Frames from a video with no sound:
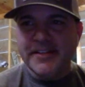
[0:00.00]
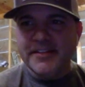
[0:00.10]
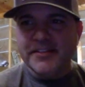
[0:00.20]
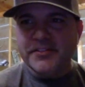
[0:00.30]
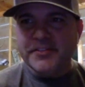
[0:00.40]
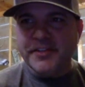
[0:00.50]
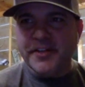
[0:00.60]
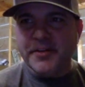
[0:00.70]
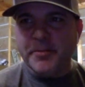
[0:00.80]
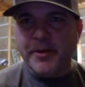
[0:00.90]
just
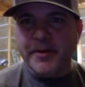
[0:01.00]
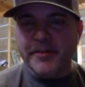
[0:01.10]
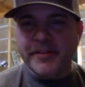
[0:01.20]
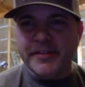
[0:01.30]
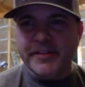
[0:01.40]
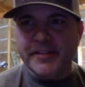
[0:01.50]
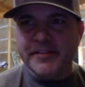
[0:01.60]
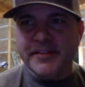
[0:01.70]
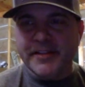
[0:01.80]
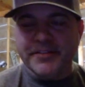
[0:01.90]
another part of it
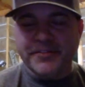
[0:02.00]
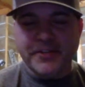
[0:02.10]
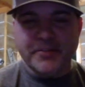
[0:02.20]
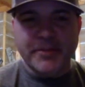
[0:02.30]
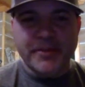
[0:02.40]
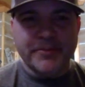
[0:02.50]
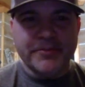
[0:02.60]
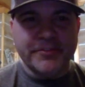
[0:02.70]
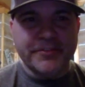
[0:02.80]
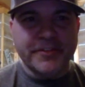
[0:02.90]
that struck me was
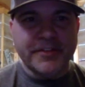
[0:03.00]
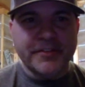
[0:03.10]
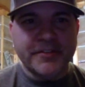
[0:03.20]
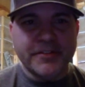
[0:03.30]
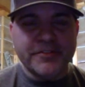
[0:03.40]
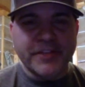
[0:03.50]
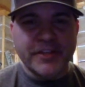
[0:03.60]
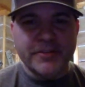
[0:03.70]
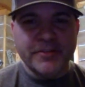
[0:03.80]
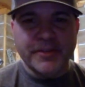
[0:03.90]
just the
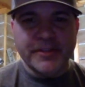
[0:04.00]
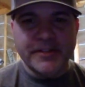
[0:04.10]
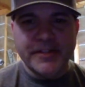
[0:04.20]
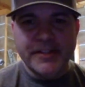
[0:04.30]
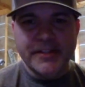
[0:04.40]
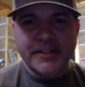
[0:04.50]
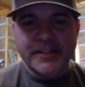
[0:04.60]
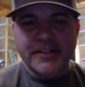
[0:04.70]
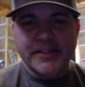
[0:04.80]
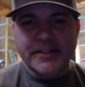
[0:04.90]
genuine,
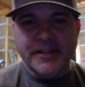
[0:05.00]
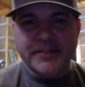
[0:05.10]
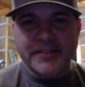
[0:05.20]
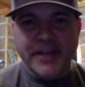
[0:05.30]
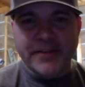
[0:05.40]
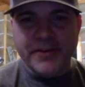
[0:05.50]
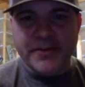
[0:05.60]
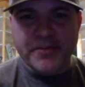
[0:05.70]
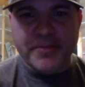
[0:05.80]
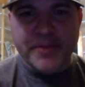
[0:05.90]
down to
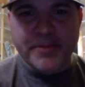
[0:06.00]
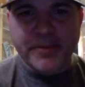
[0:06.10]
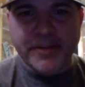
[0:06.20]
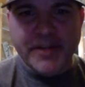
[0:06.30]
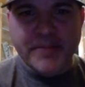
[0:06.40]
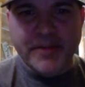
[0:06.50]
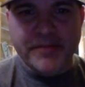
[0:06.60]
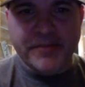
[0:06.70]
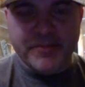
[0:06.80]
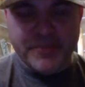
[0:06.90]
earth people that I met,
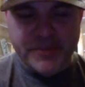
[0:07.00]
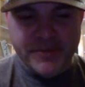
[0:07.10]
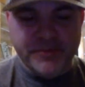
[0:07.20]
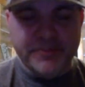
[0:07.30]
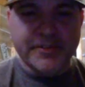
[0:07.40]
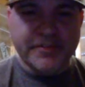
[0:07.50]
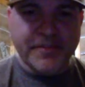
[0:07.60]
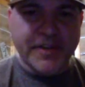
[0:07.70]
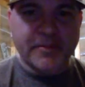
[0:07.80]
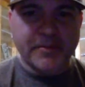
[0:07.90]
from you to your
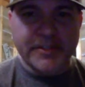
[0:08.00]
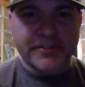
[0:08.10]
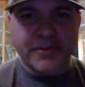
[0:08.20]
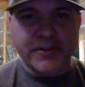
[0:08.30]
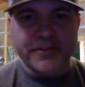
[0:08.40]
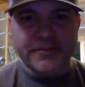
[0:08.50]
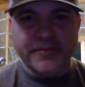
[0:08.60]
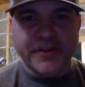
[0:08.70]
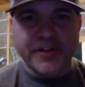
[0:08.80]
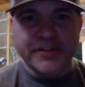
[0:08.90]
family to all your
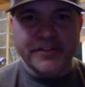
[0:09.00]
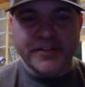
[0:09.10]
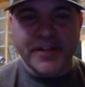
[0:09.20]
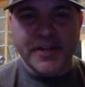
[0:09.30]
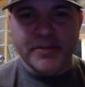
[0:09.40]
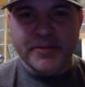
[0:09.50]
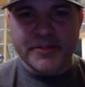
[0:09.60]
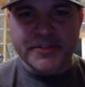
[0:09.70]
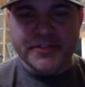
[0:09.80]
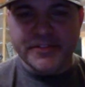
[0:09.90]
friends and
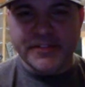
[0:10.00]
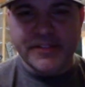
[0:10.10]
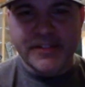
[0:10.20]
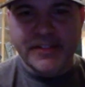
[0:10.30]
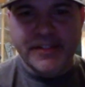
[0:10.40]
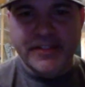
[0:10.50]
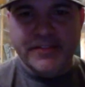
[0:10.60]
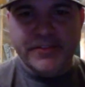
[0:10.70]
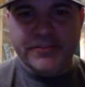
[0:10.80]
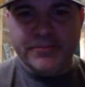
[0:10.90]
neighbors, and
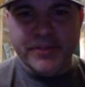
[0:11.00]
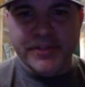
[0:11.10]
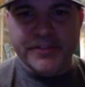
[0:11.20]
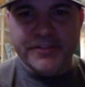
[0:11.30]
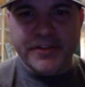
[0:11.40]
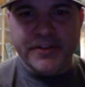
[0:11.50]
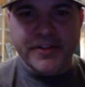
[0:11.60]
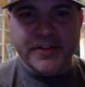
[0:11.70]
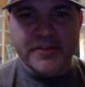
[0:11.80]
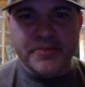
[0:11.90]
just really salt of
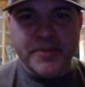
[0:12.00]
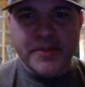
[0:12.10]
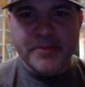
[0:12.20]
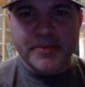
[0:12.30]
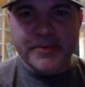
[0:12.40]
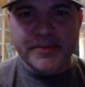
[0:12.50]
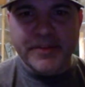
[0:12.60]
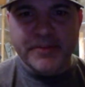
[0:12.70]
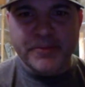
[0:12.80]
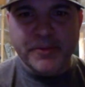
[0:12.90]
the earth people,
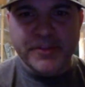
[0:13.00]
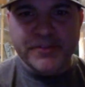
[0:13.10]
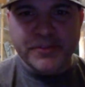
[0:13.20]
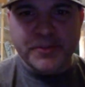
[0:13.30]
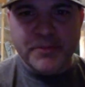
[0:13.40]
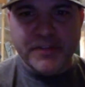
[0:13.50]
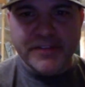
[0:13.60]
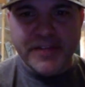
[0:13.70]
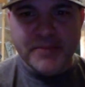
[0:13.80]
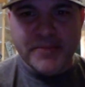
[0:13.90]
and really enjoyed my
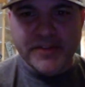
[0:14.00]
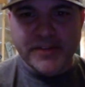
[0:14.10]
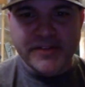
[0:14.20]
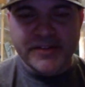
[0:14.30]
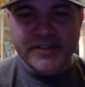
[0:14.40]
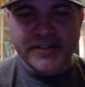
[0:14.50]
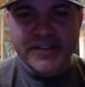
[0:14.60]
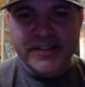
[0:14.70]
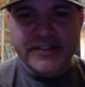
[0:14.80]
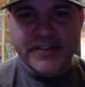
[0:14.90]
time there, and
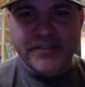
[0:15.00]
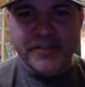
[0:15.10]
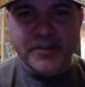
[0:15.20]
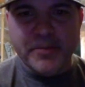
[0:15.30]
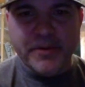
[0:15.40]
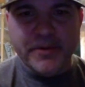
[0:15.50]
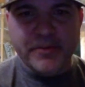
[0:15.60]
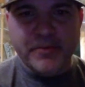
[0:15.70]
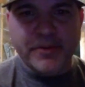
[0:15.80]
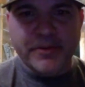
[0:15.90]
definitely a part of the
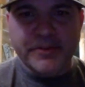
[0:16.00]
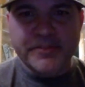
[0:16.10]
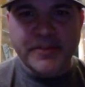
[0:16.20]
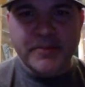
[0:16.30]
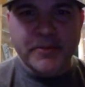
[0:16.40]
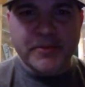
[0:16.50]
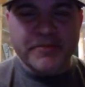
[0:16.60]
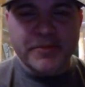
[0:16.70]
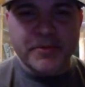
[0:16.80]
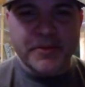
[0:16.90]
world I'm looking
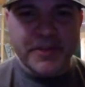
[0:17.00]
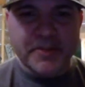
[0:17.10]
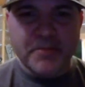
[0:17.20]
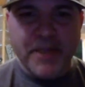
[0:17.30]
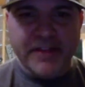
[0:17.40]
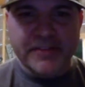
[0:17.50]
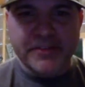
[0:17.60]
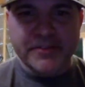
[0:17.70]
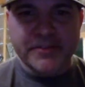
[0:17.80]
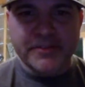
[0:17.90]
forward to getting back
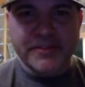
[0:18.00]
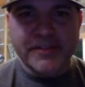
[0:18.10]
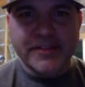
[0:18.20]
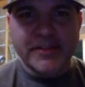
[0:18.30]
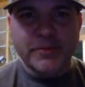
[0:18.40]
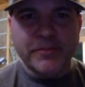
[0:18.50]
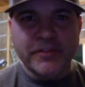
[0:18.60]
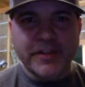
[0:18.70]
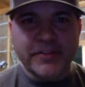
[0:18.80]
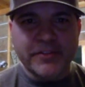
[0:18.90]
to, and
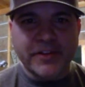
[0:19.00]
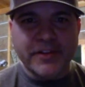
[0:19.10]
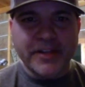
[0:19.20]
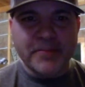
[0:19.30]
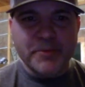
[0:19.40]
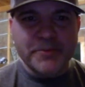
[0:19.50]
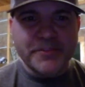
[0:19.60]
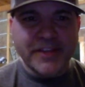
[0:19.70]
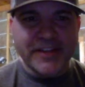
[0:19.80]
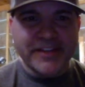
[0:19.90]
hopefully I'll draw that moose
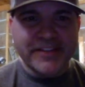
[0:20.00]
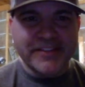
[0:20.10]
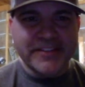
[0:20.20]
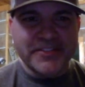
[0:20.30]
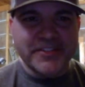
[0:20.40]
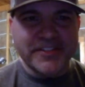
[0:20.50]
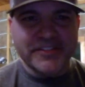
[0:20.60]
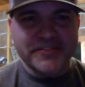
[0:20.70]
tag here this year.